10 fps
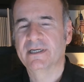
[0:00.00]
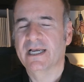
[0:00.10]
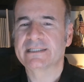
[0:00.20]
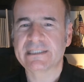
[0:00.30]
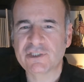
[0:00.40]
a
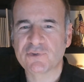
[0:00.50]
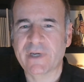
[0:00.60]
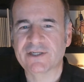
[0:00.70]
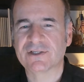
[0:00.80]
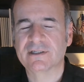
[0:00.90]

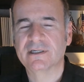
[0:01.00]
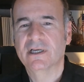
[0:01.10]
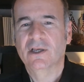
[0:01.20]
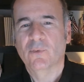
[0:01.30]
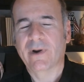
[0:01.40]
situation
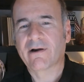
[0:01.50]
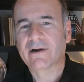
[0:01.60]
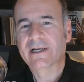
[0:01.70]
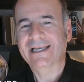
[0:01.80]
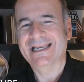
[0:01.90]
where
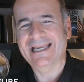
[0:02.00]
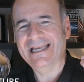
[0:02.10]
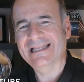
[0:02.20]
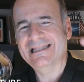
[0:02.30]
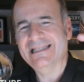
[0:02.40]

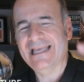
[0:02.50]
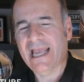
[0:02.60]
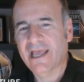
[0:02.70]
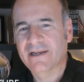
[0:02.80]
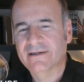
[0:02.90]
in the
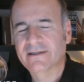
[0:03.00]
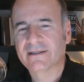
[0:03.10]
end,